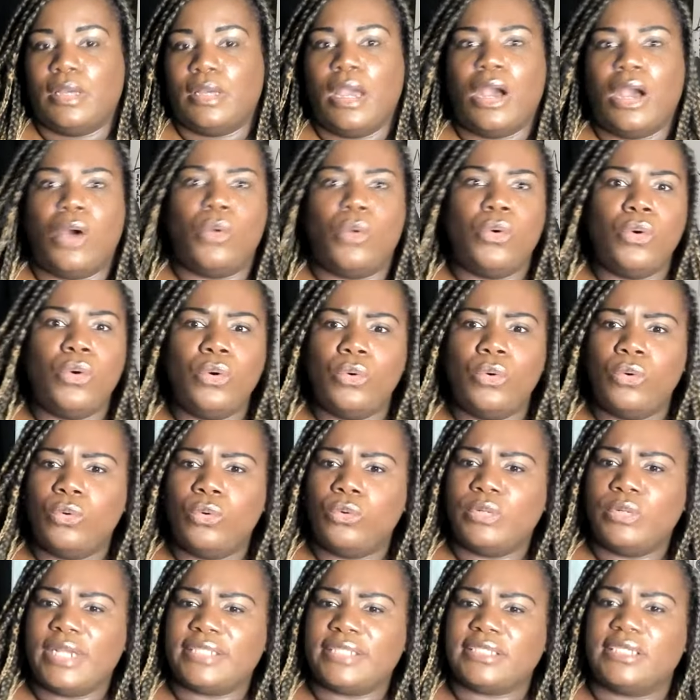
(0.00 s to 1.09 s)

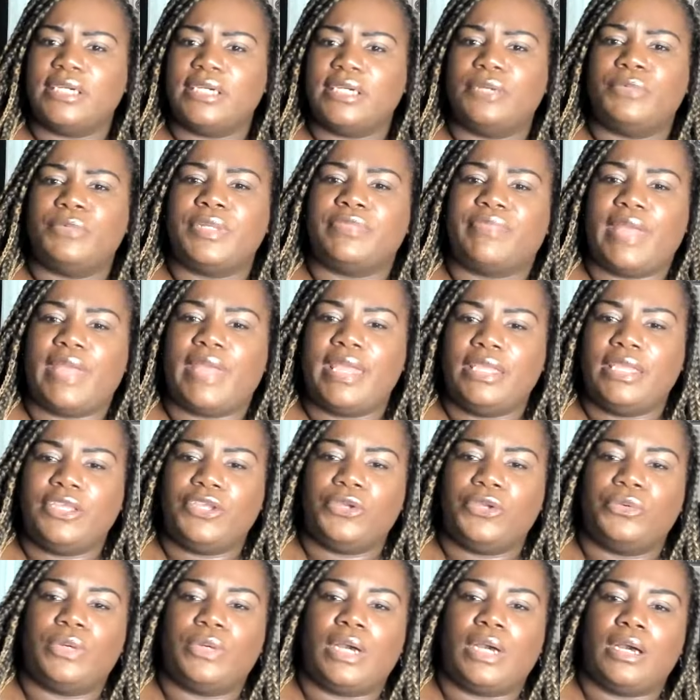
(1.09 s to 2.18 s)
Oh, that's a good one. Thank
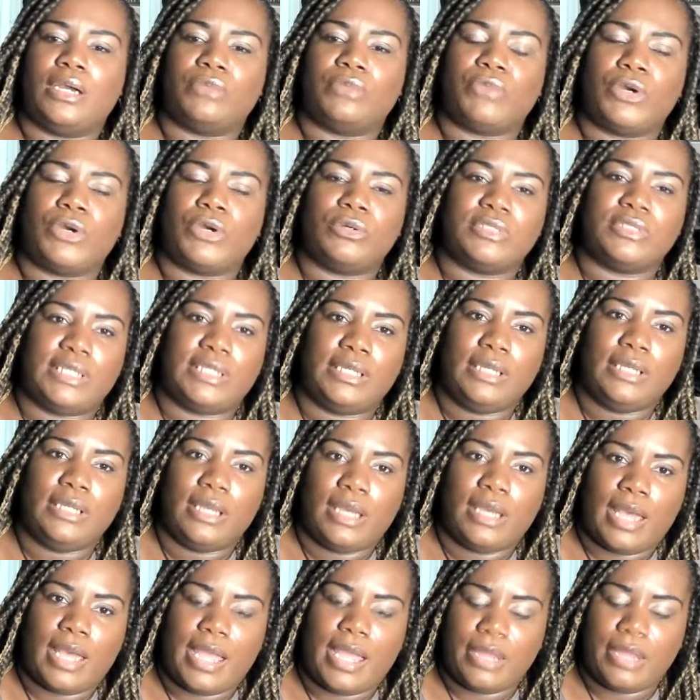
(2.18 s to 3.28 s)
you, Rosie.
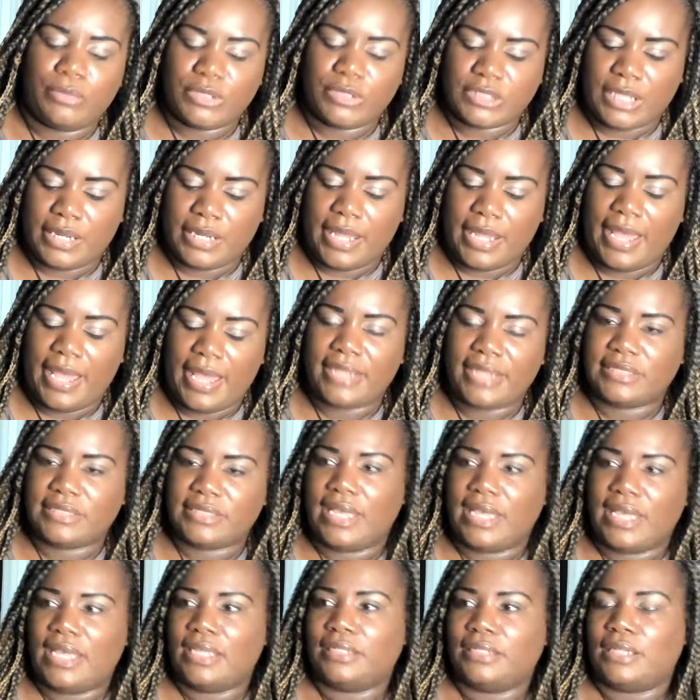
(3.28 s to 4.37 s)
I was going to ask
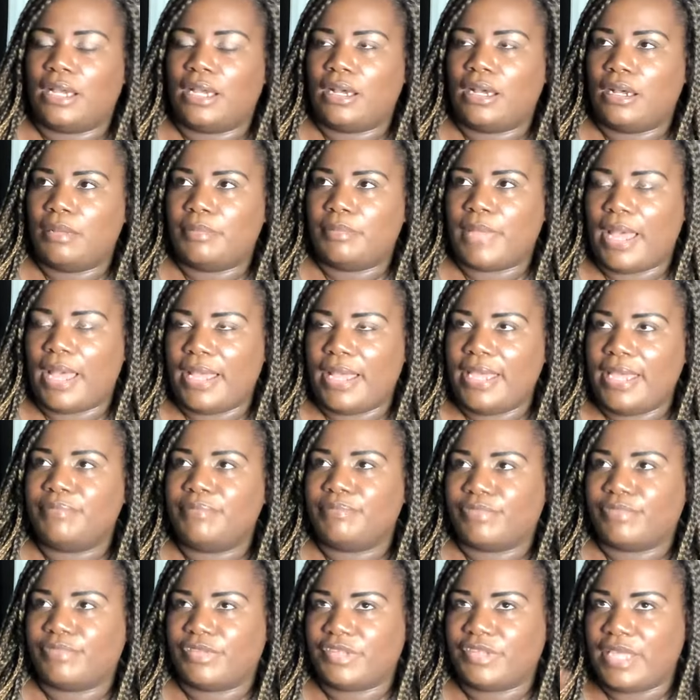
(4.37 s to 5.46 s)
that. I
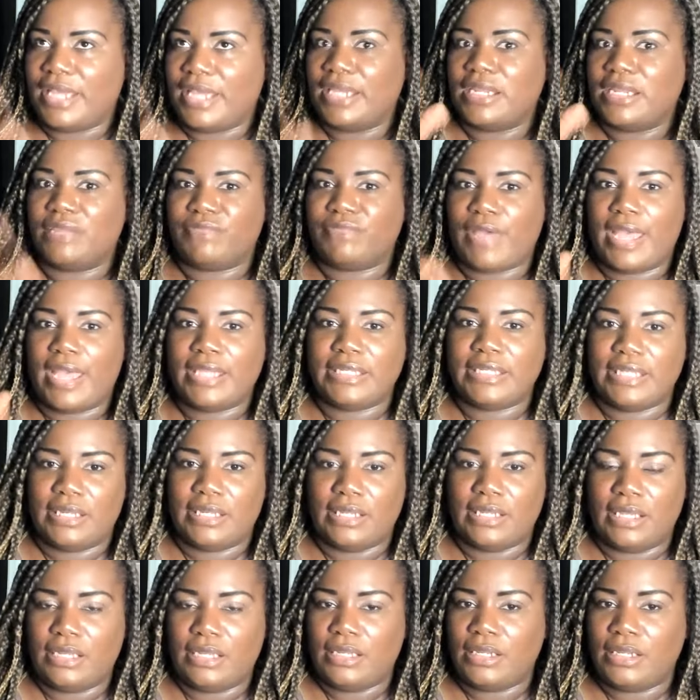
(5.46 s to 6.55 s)
had said if I did
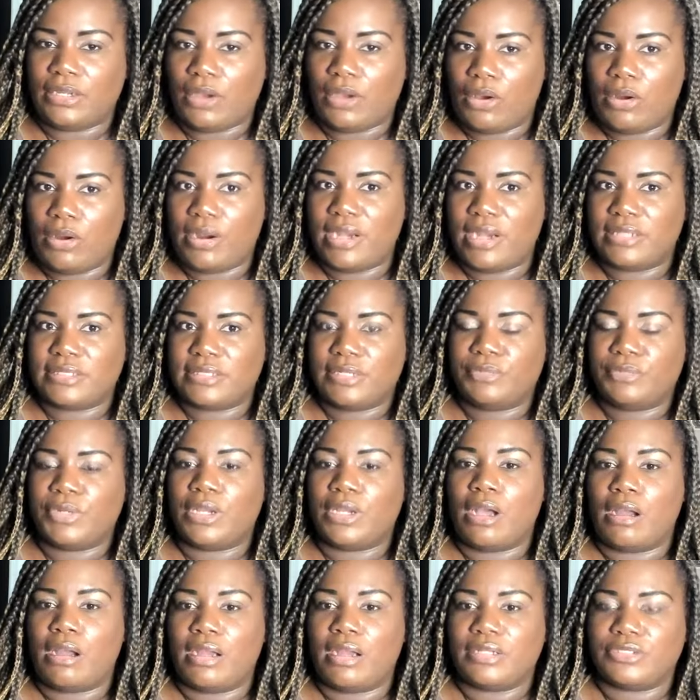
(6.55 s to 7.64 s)
any cards in
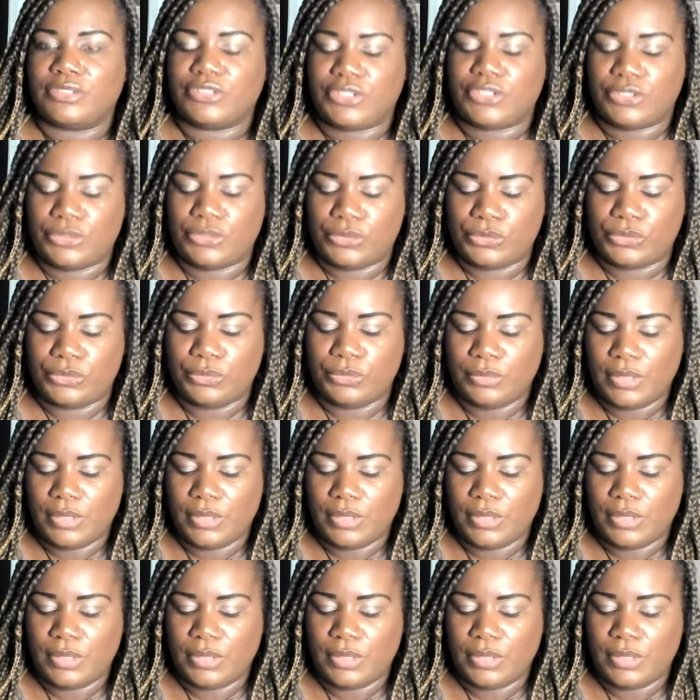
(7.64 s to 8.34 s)
regards to